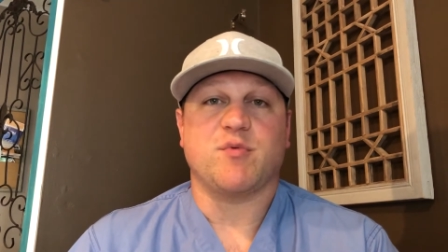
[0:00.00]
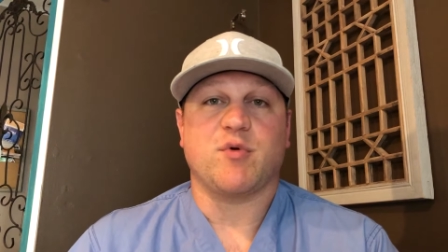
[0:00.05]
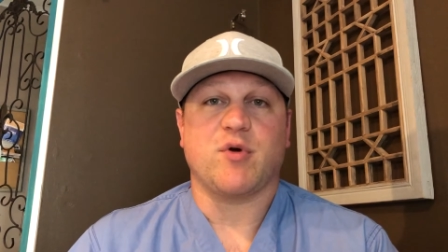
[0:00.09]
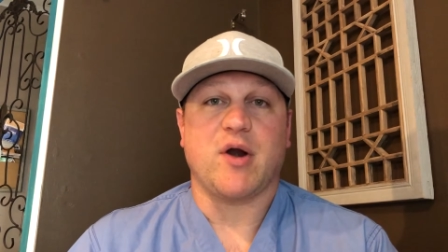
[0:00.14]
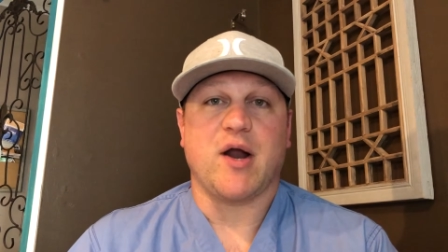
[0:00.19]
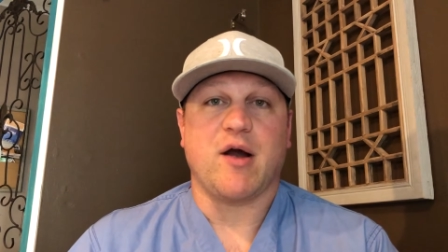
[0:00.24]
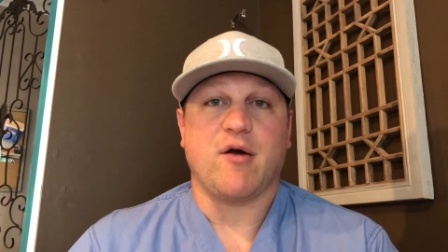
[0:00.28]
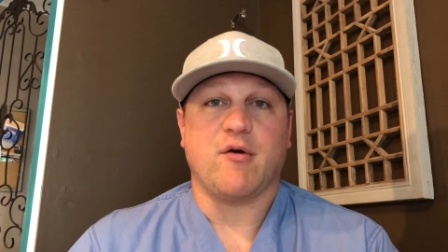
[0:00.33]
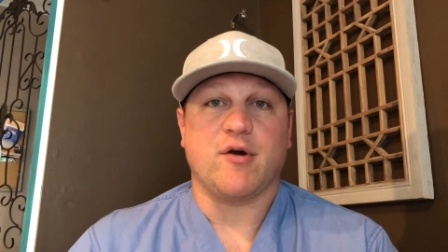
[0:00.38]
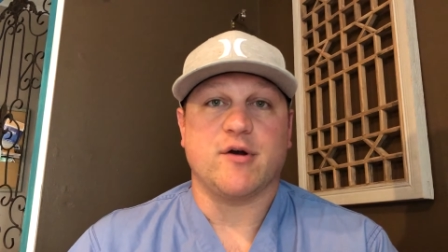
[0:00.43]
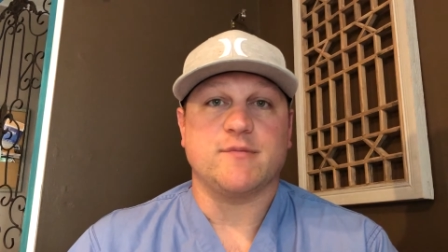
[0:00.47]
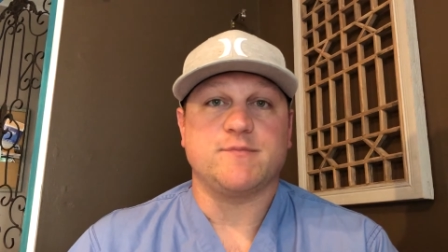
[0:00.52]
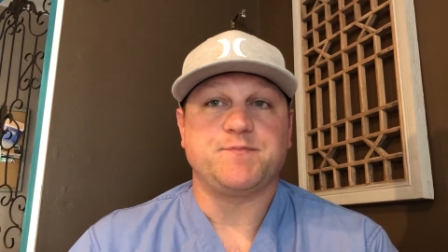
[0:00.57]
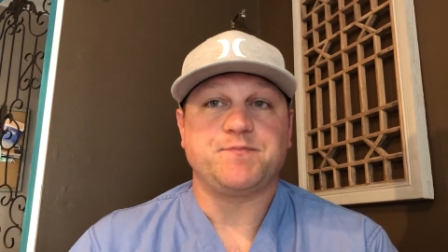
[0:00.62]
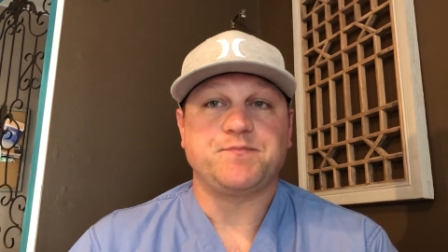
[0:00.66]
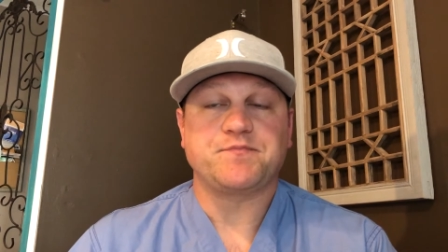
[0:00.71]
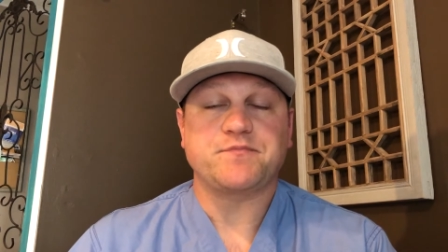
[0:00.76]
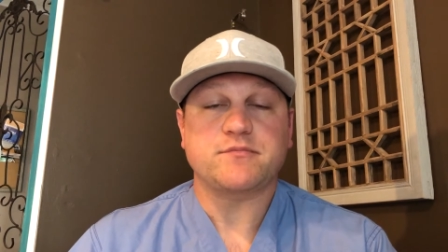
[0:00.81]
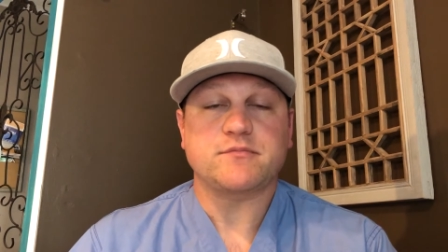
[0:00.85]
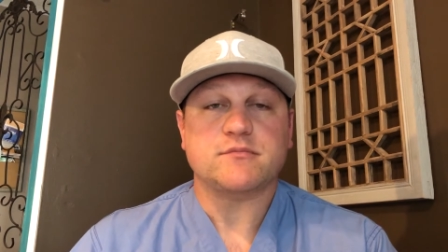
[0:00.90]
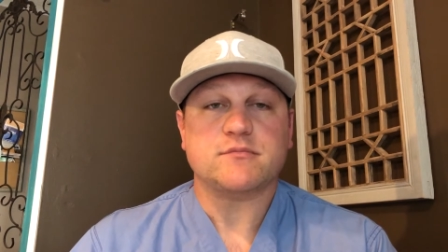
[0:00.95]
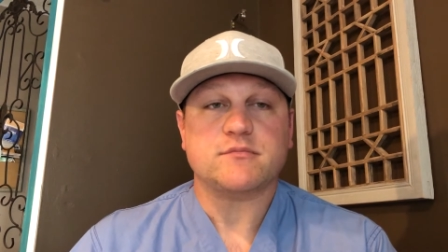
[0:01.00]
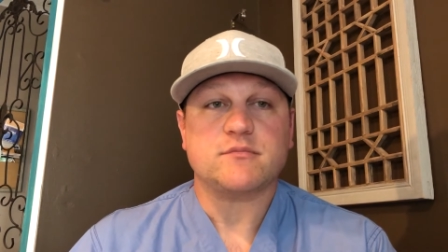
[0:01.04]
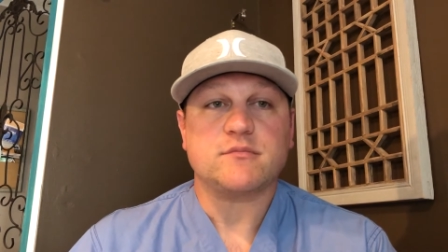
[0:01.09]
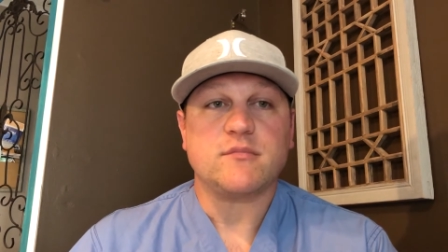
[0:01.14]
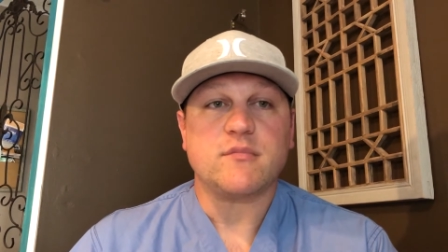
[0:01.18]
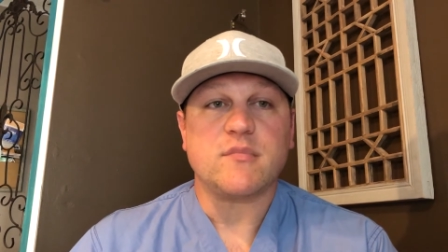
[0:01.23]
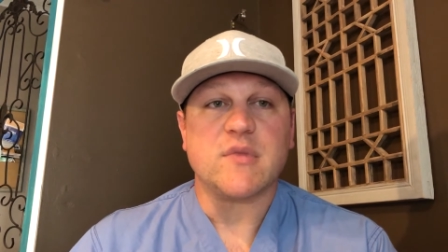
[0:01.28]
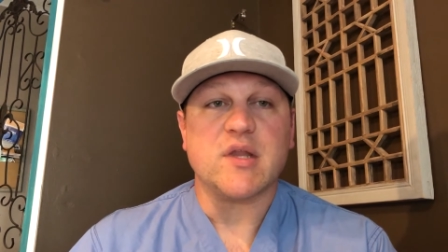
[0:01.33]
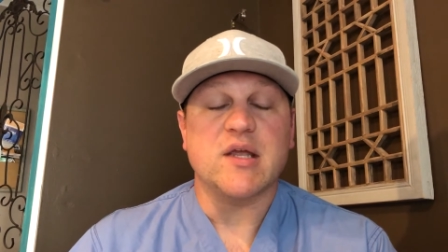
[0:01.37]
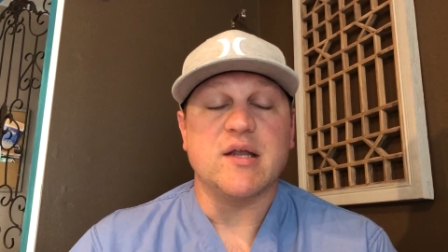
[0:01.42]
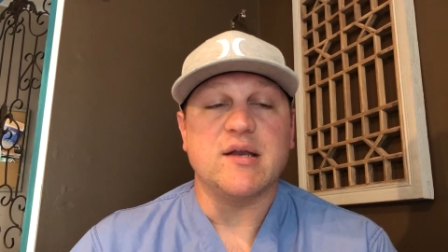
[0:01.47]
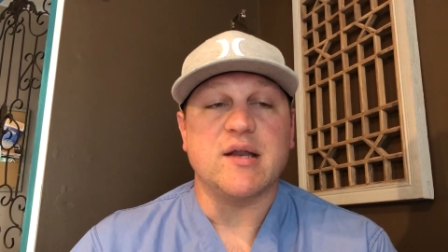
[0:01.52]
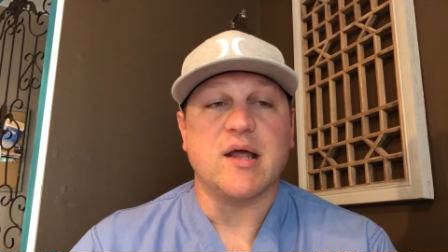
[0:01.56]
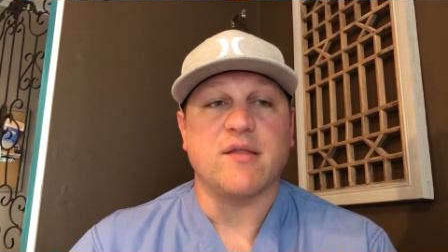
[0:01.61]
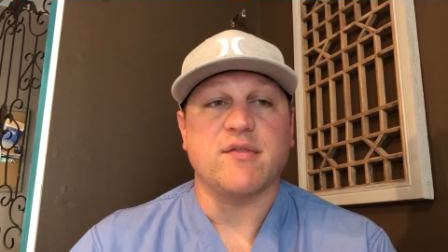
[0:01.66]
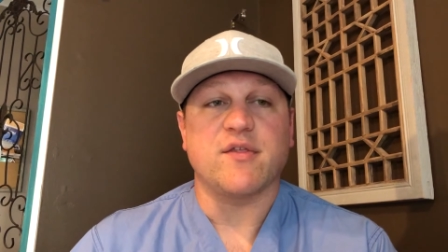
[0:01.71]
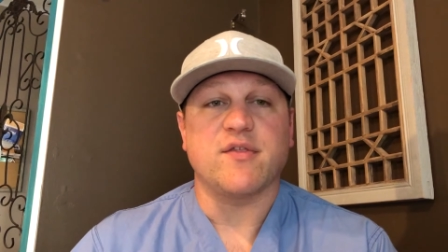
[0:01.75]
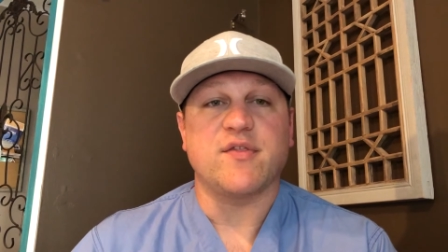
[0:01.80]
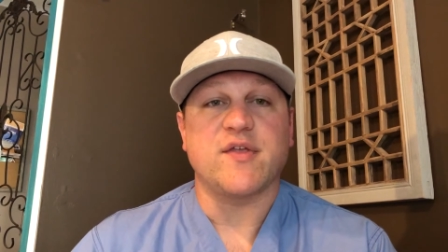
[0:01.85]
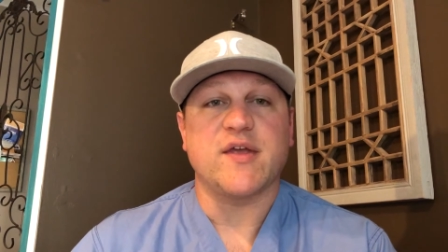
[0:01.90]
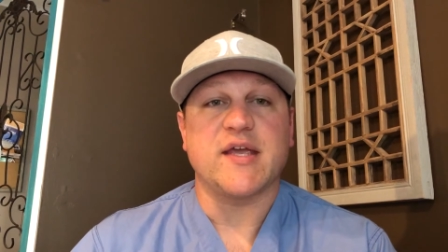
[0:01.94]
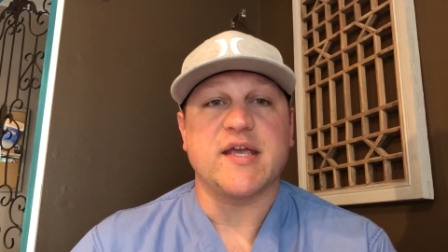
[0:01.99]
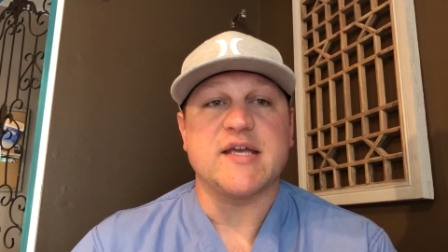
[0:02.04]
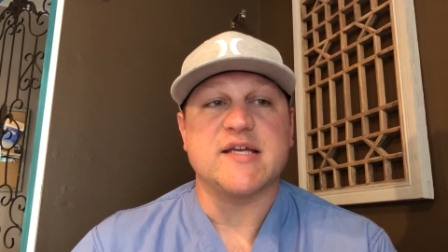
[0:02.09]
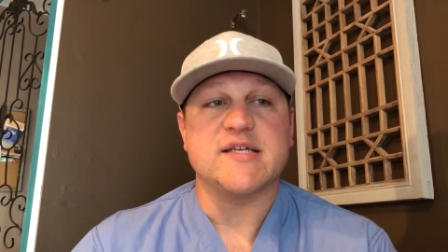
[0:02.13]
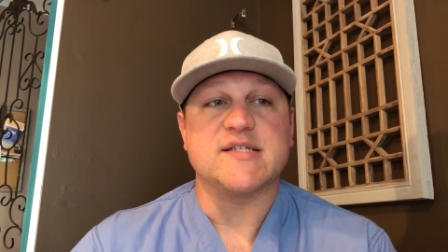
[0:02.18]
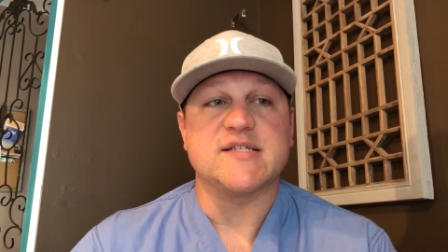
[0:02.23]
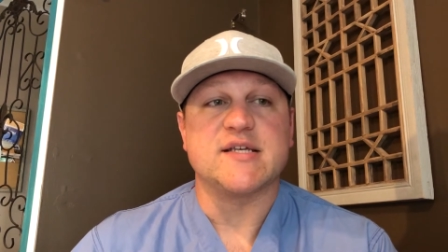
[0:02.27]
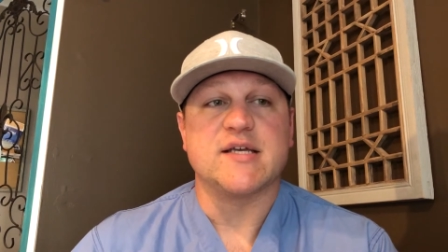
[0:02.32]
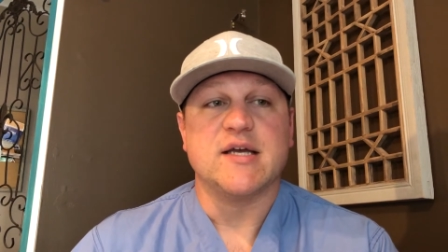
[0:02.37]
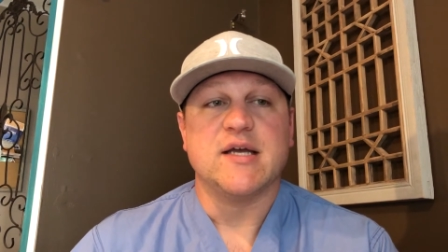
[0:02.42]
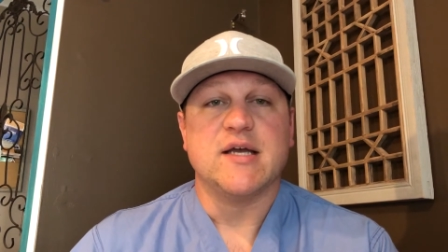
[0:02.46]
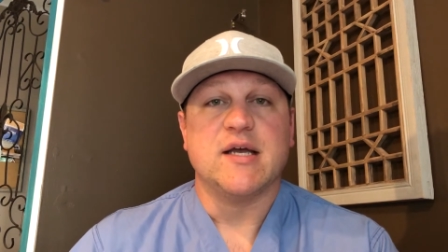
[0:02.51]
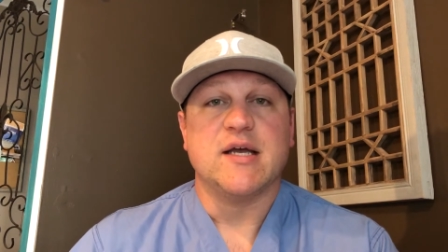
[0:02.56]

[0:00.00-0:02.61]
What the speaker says: per hour. Now the thing is,